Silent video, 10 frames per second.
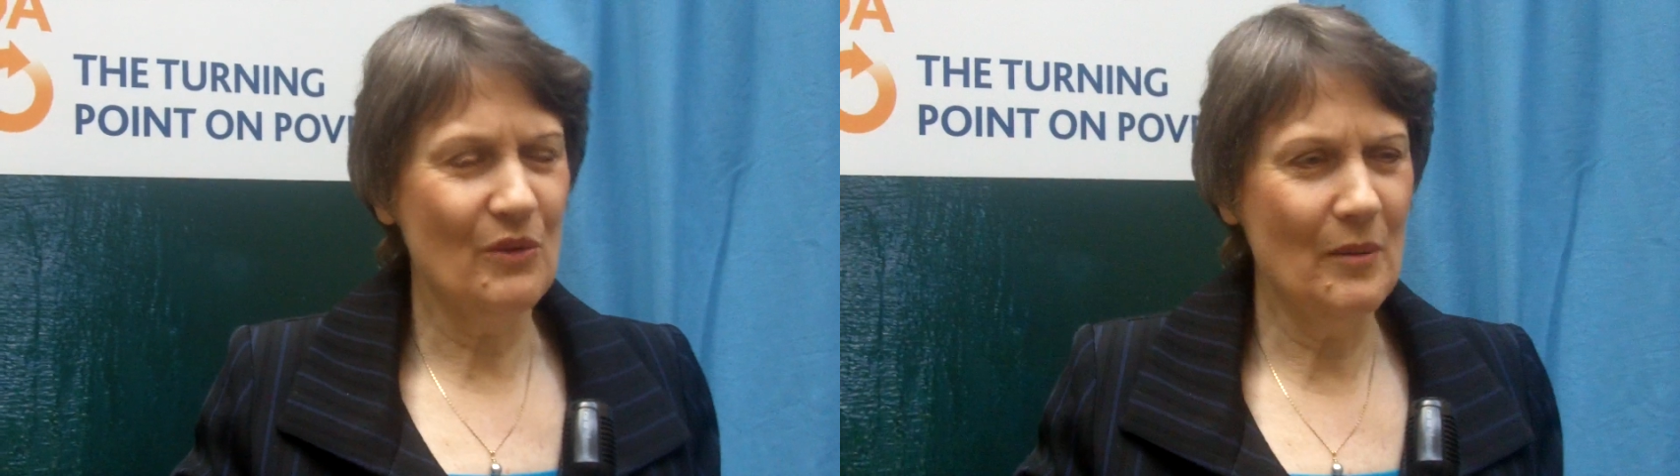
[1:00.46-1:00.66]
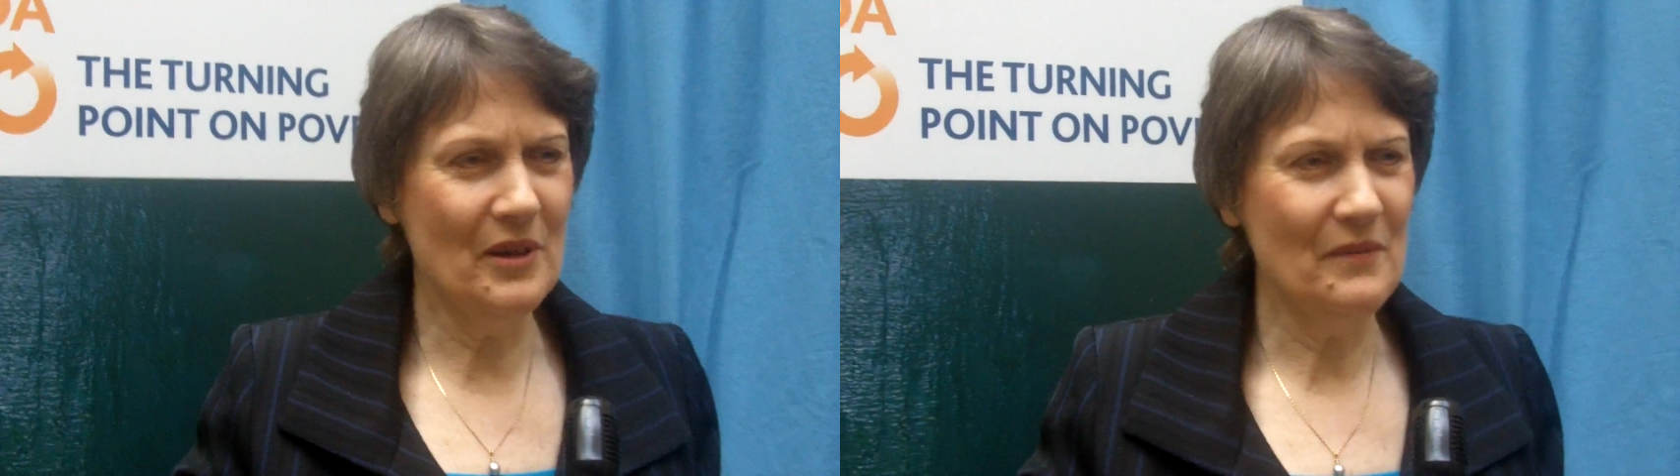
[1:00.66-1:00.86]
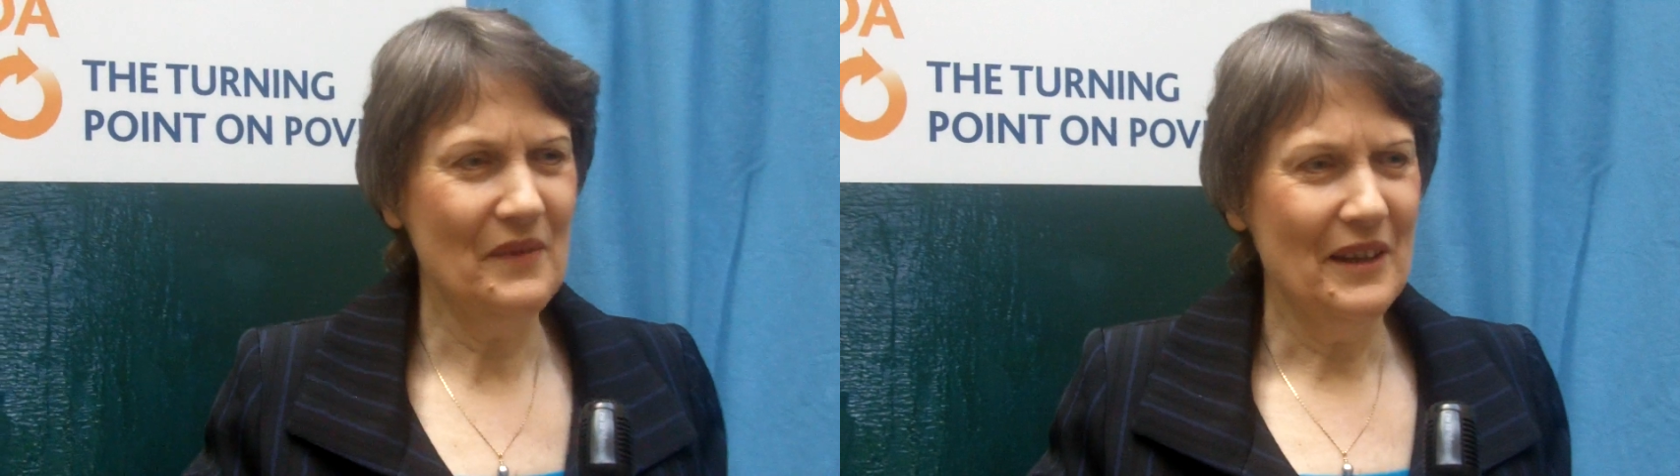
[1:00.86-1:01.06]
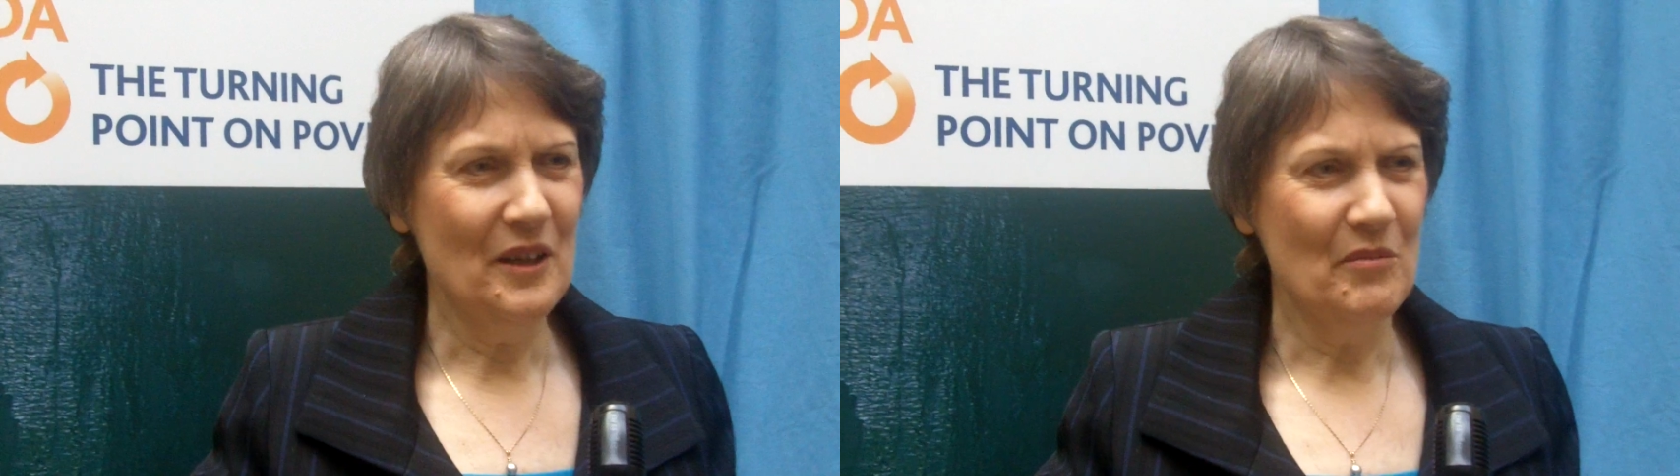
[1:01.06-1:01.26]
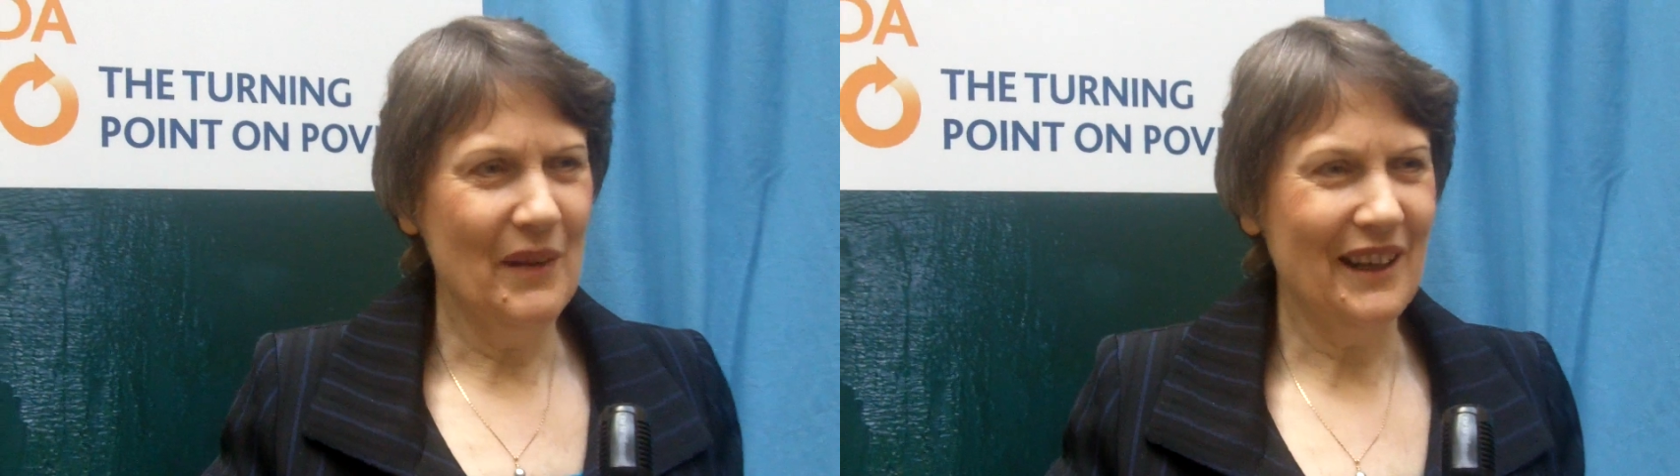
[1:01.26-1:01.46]
in women,
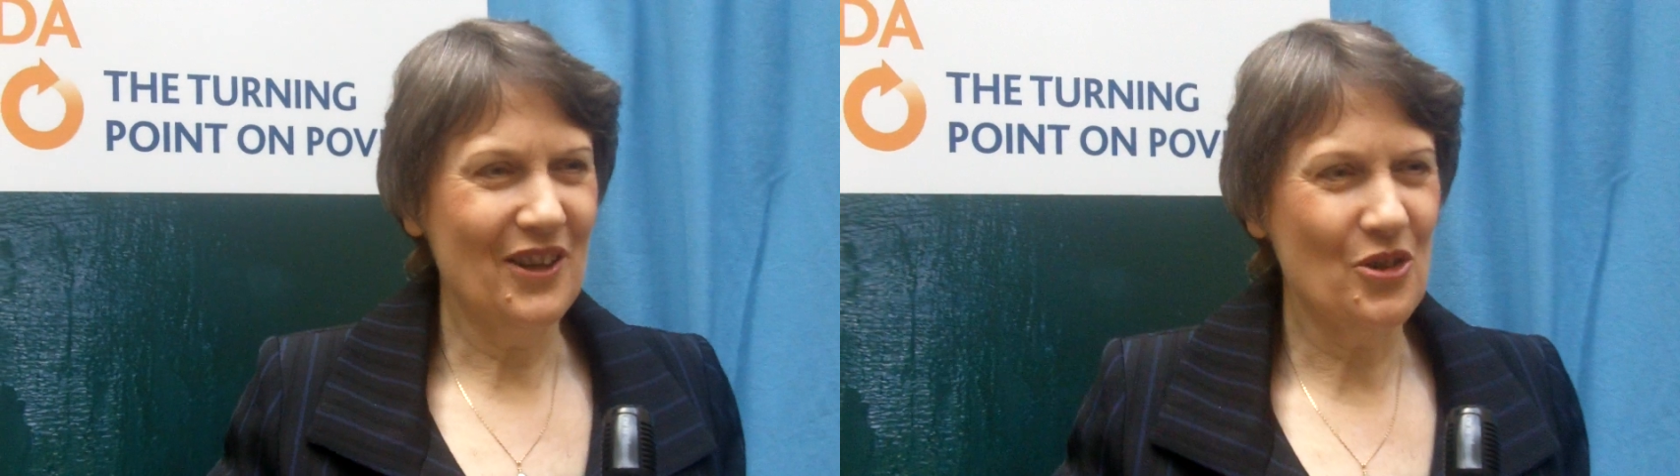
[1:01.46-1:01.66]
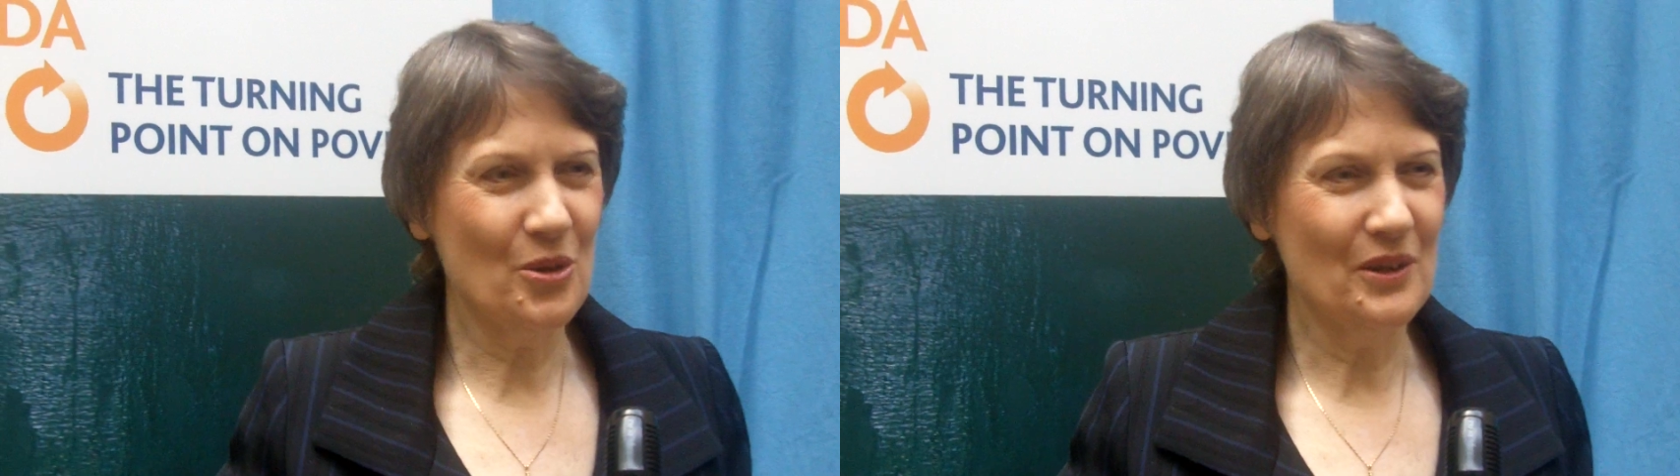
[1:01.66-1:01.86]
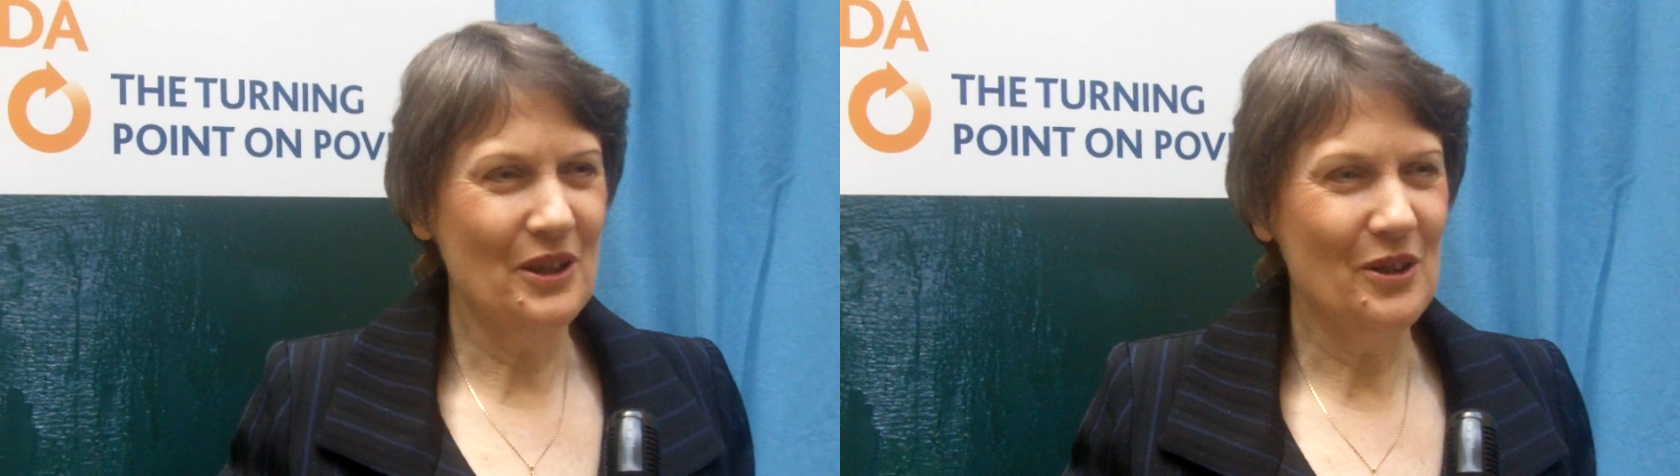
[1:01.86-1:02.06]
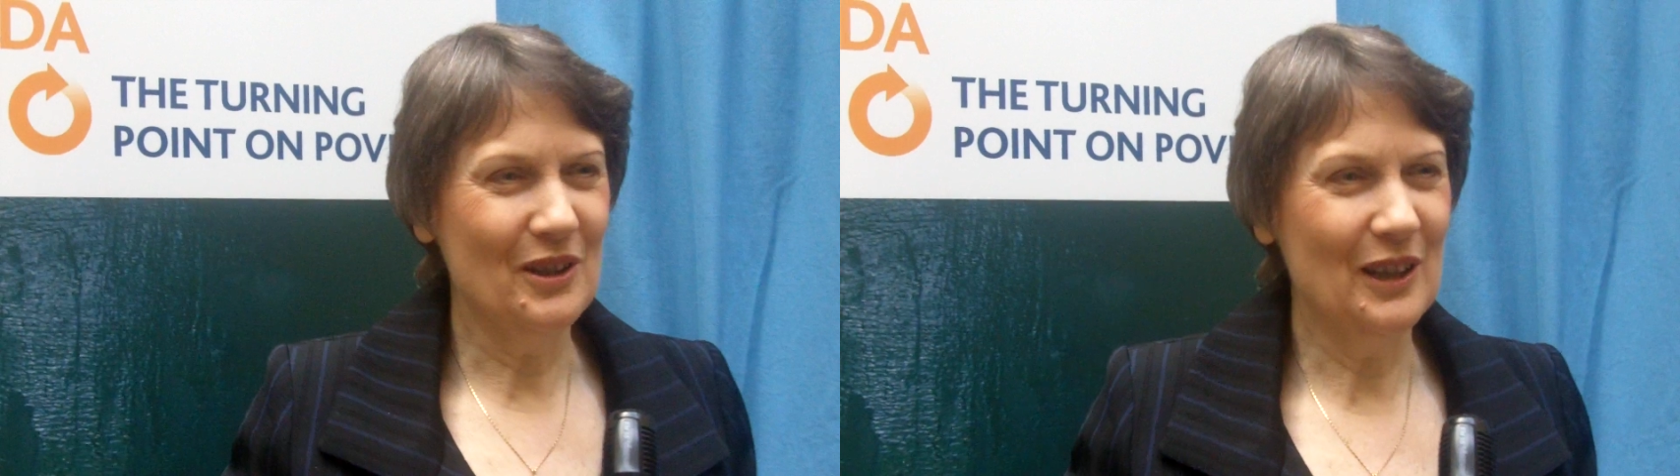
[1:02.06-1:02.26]
making sure the new